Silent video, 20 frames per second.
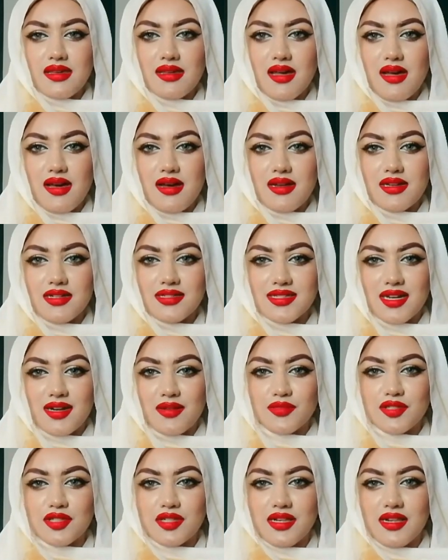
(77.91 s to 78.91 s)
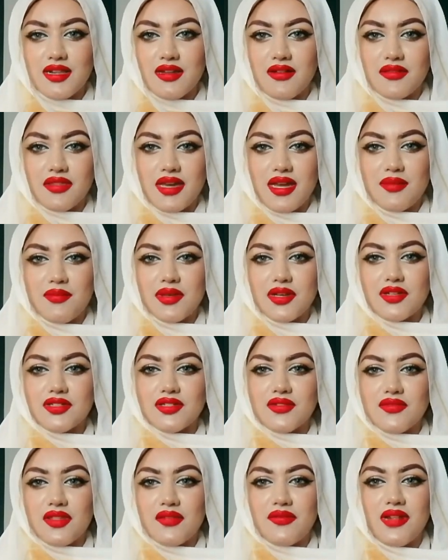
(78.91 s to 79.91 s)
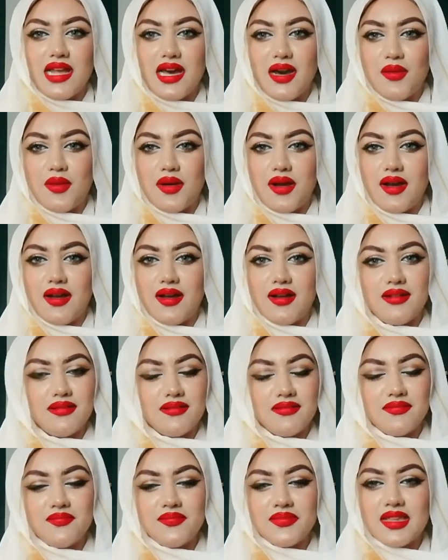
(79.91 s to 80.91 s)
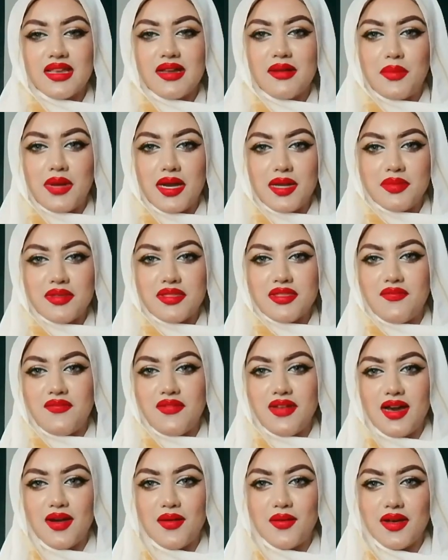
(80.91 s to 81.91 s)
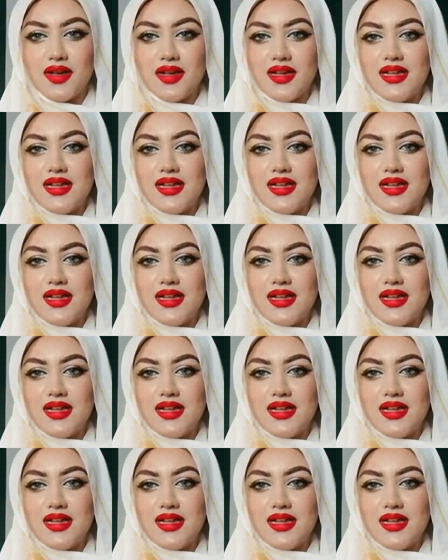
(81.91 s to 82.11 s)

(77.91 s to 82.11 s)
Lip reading: and I absolutely love that because of the flower. Might be the flower.